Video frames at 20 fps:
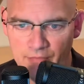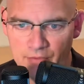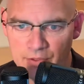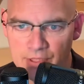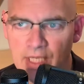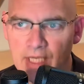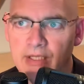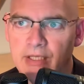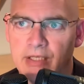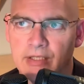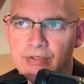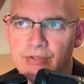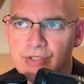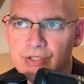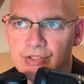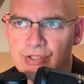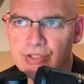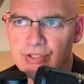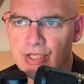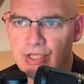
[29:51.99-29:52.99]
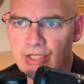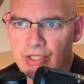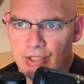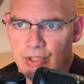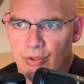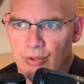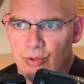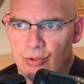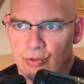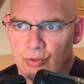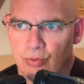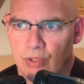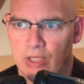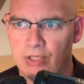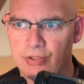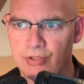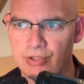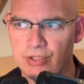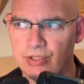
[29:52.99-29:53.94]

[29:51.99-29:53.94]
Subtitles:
telling us this is a huge rush.